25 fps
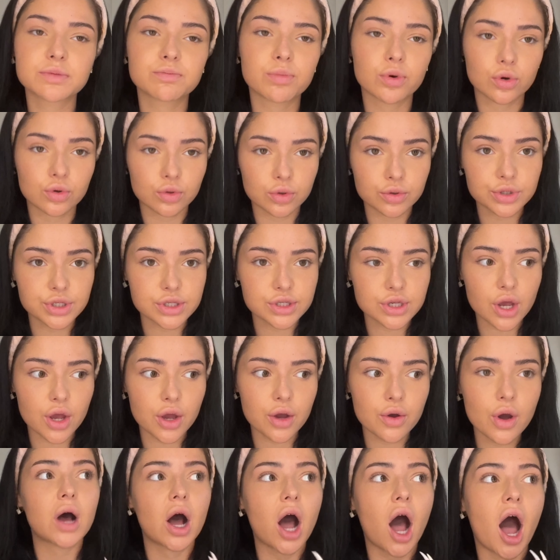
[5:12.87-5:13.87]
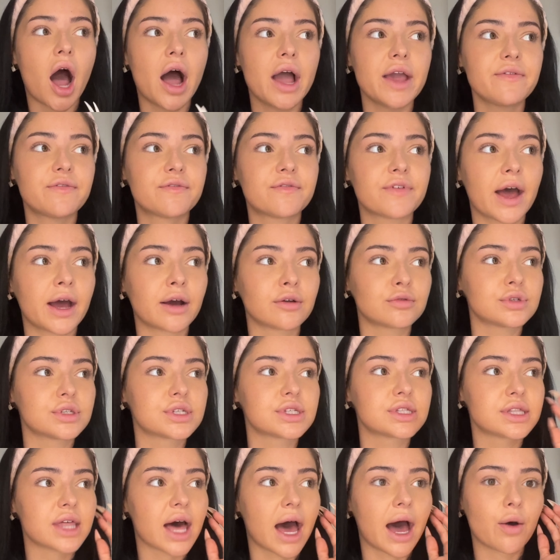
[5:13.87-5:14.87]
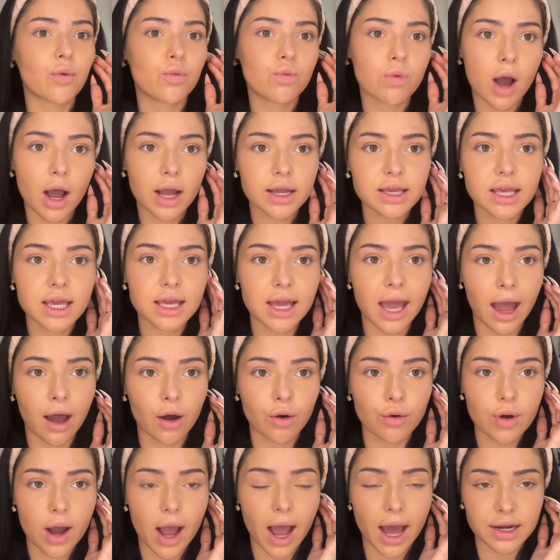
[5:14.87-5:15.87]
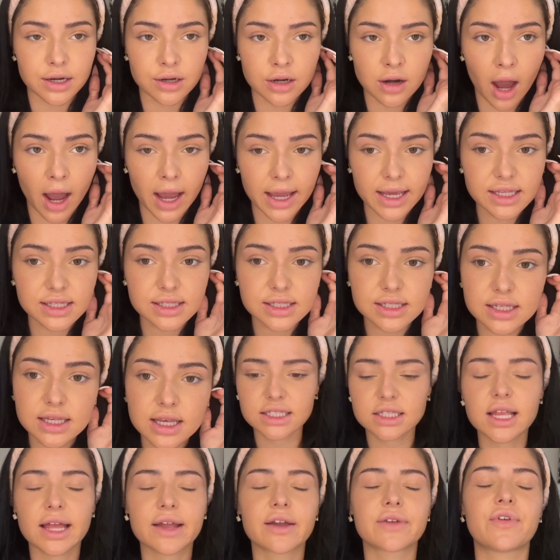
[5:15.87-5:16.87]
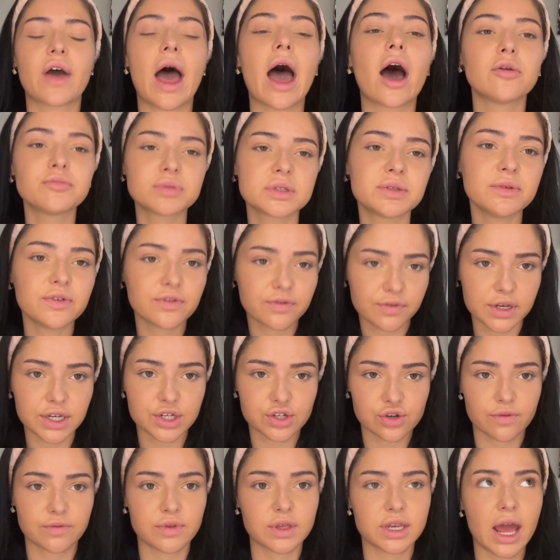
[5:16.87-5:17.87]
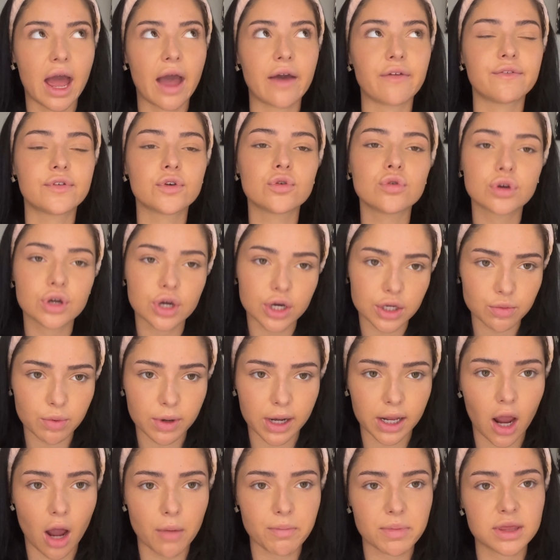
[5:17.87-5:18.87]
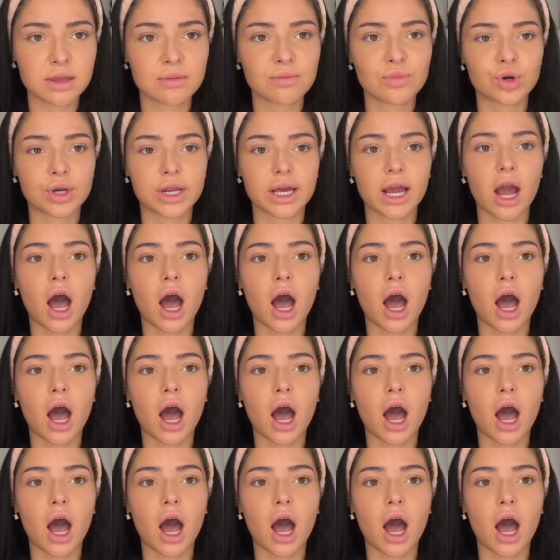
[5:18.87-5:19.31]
But also I found that working out at night like helps me finish off the day. I feel good when I get up in the morning.